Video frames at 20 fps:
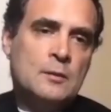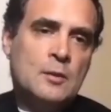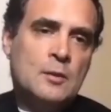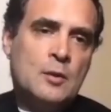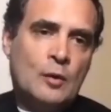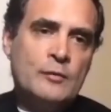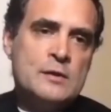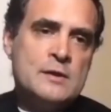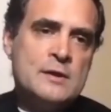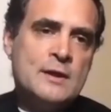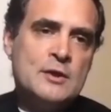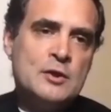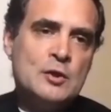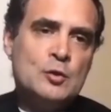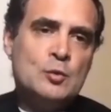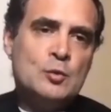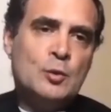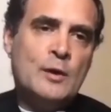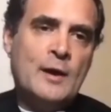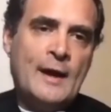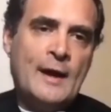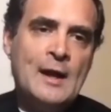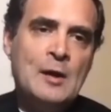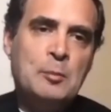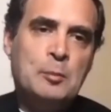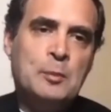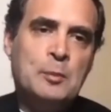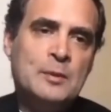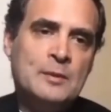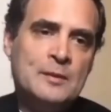conversations would
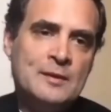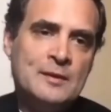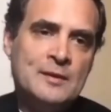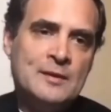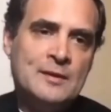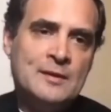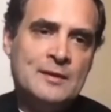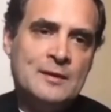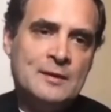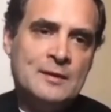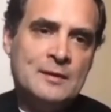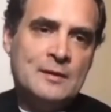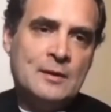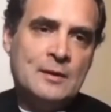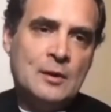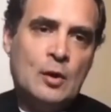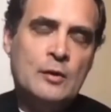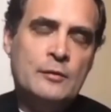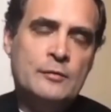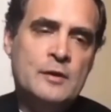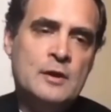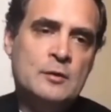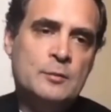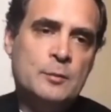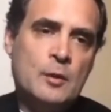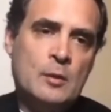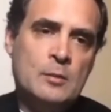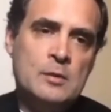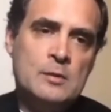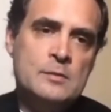help a lot of these
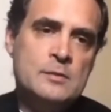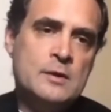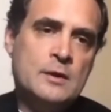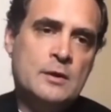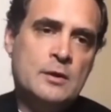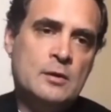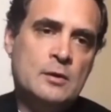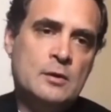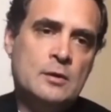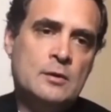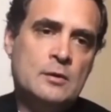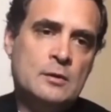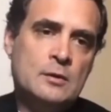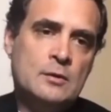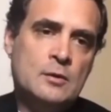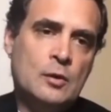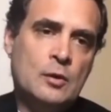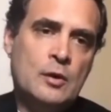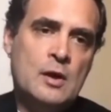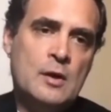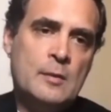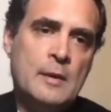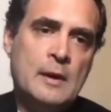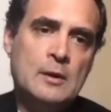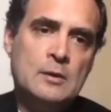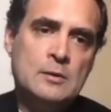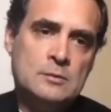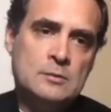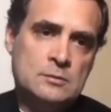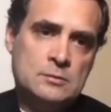problems that you're talking
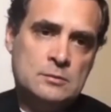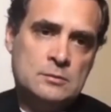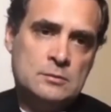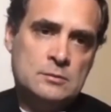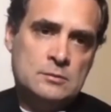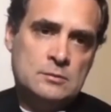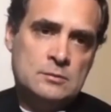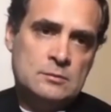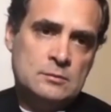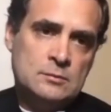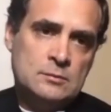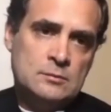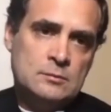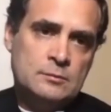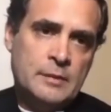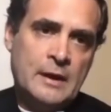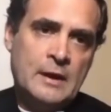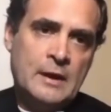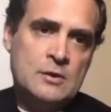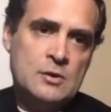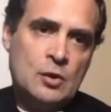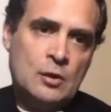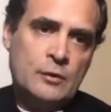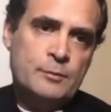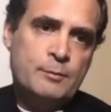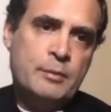about, but it sort of